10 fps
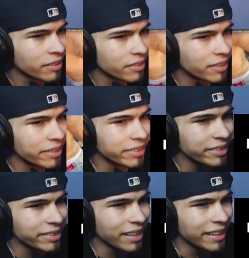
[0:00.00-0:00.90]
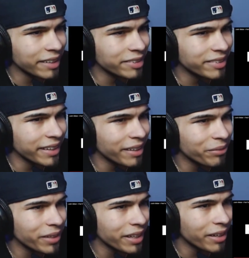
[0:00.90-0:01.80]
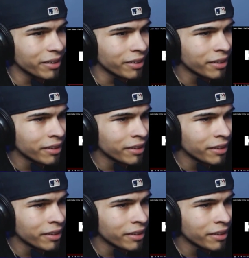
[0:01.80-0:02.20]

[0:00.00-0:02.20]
Oh, this is just like a skit video.